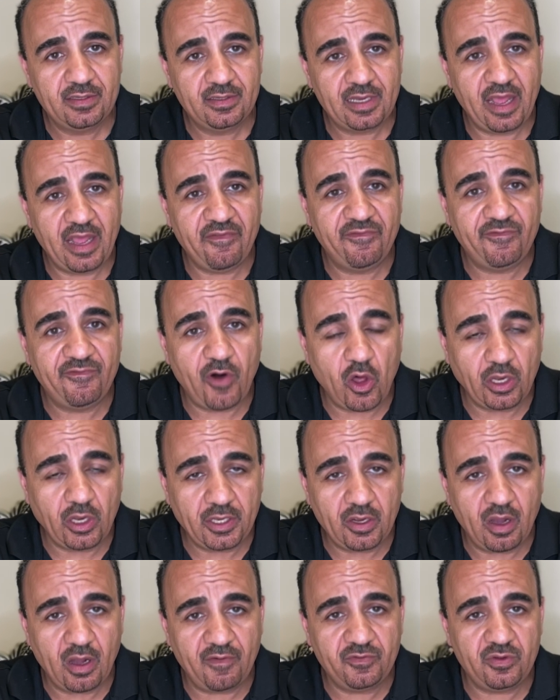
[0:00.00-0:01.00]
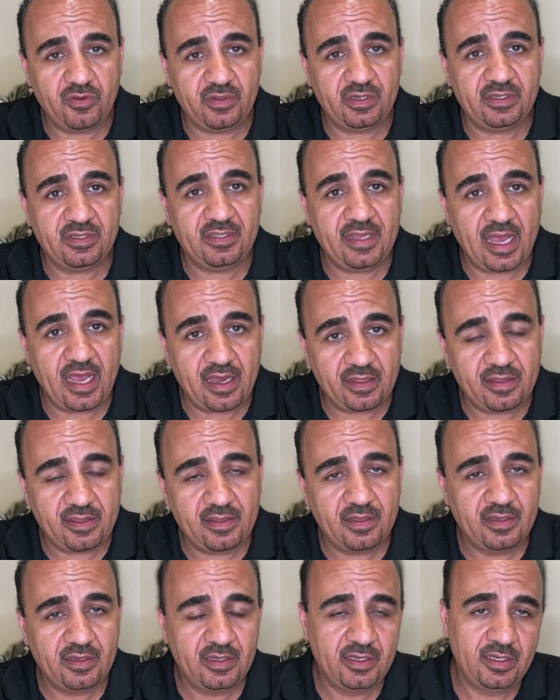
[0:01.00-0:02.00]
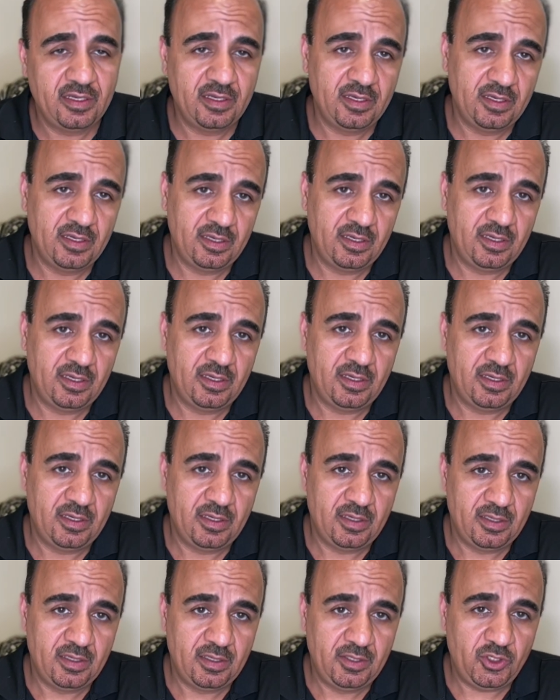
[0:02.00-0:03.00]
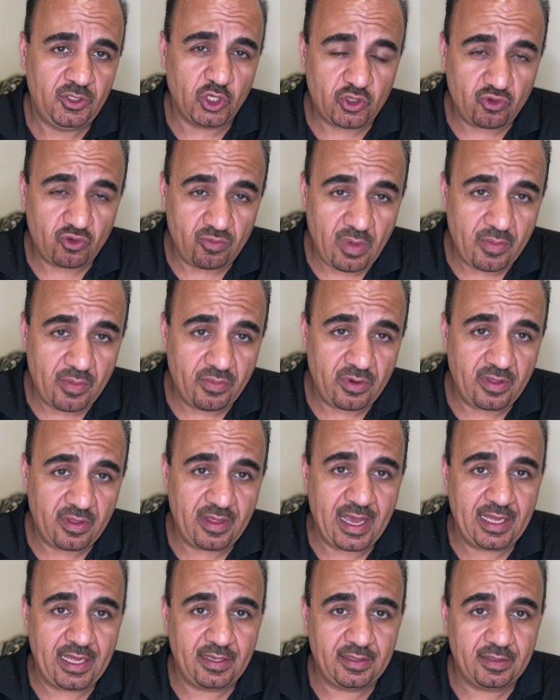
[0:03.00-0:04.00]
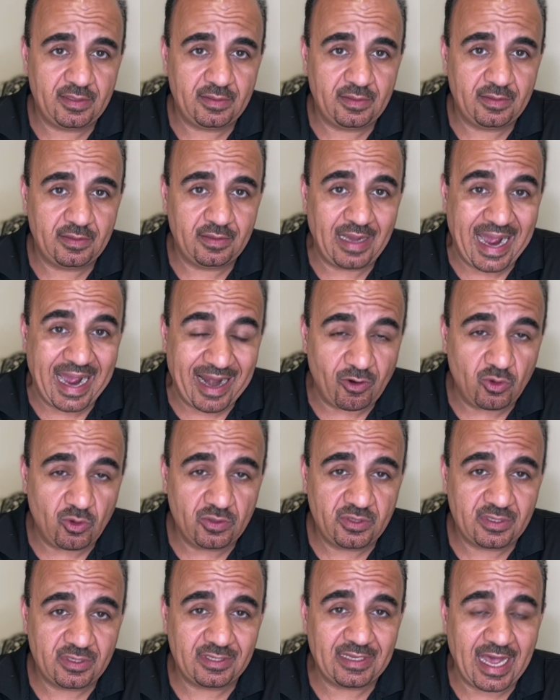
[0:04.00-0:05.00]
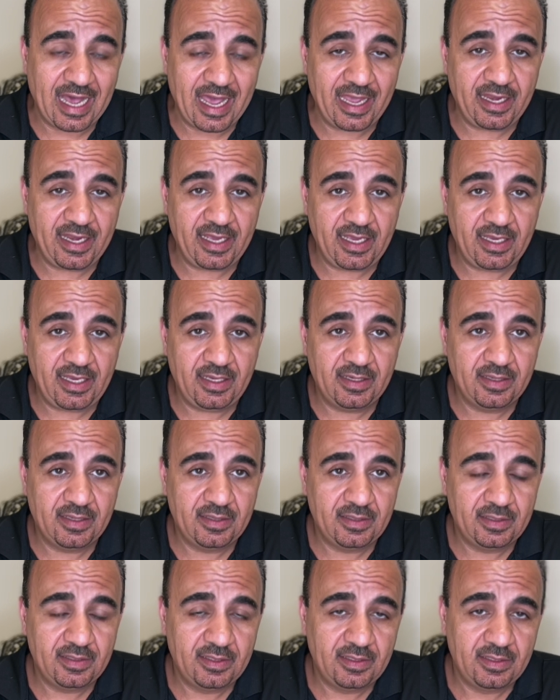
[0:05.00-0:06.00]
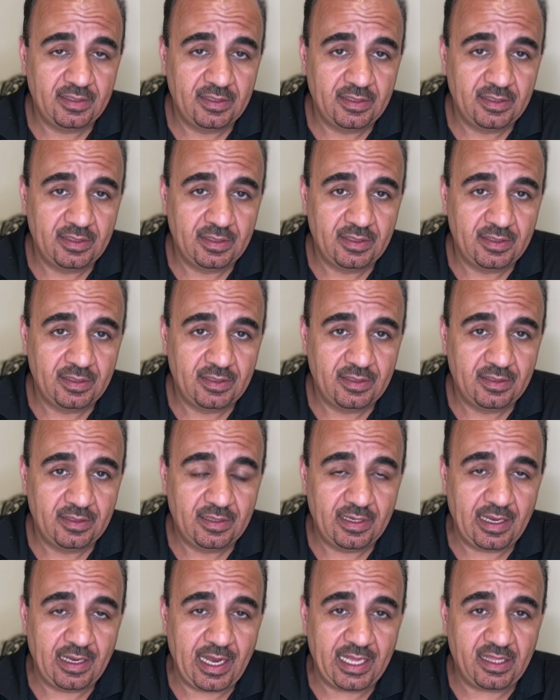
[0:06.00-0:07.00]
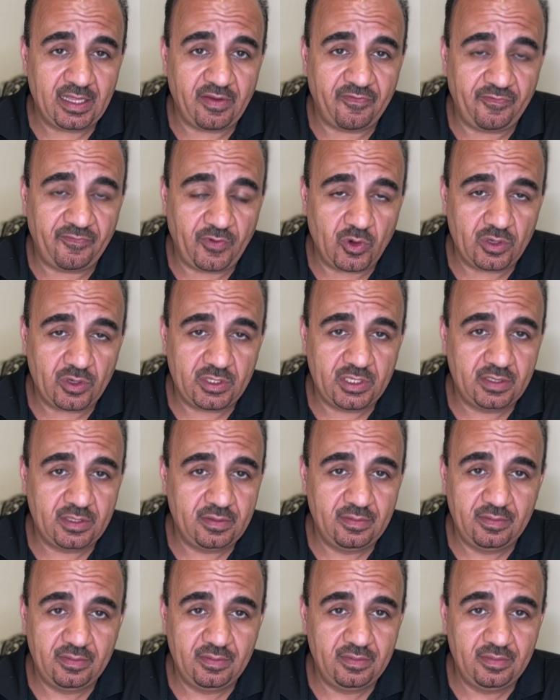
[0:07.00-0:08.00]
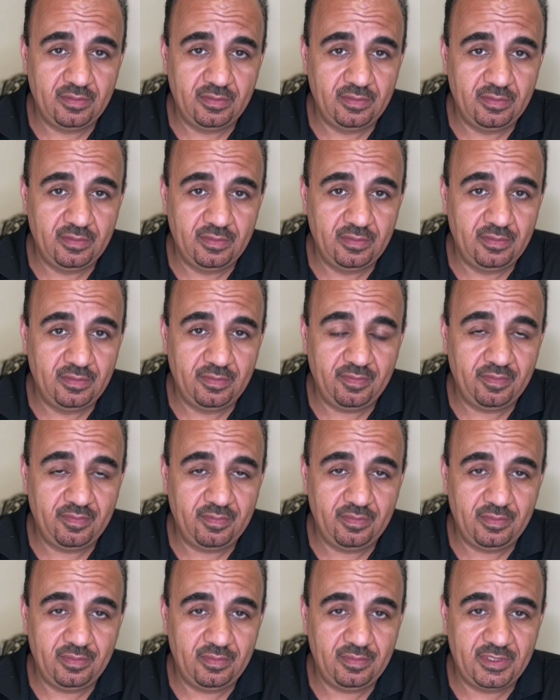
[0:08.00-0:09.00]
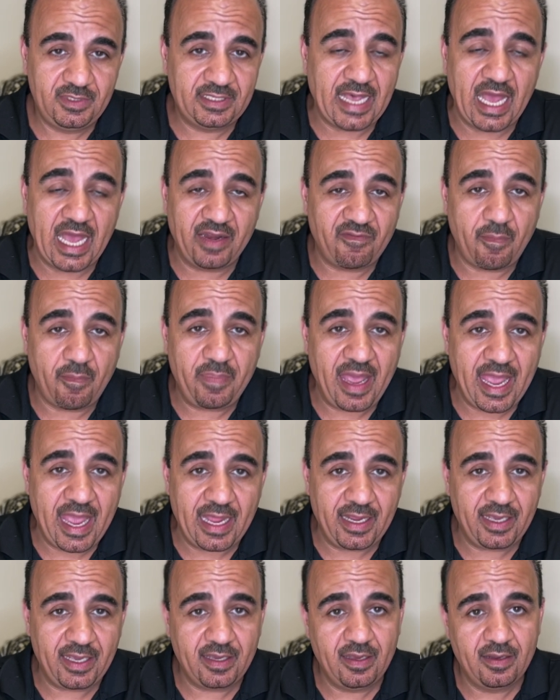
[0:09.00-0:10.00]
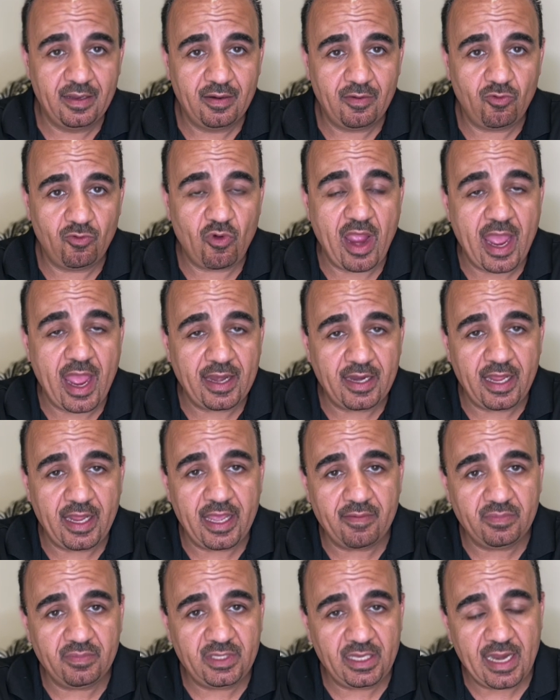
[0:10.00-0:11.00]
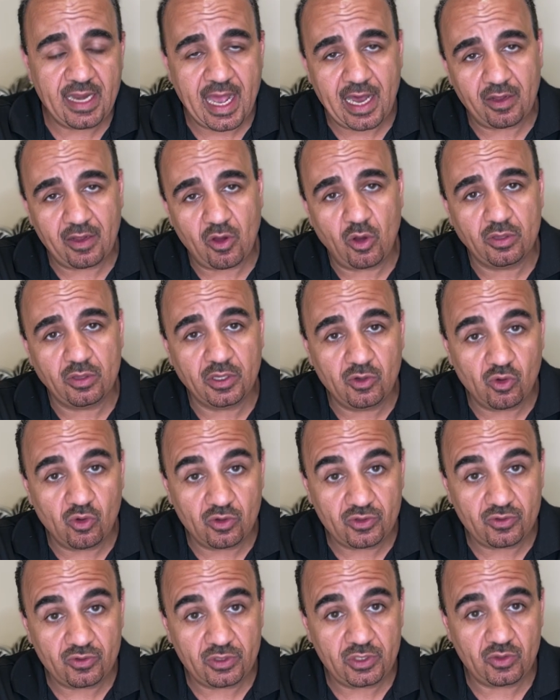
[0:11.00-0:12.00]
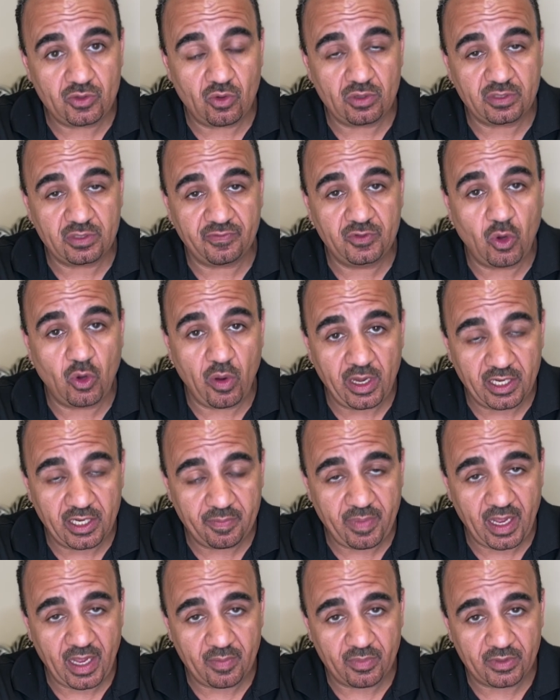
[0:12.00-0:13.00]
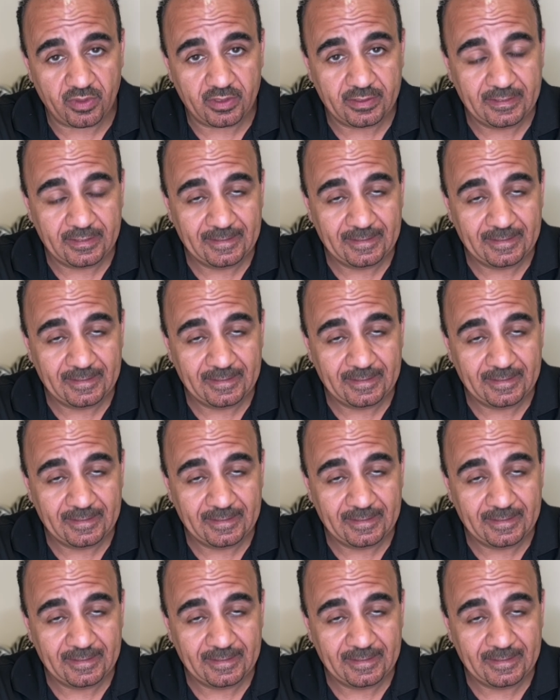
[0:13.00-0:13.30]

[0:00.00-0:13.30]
and falling off to their death, just remember that our own society, at the first sign of a panic, ran and emptied out all the grocery stores of toilet paper.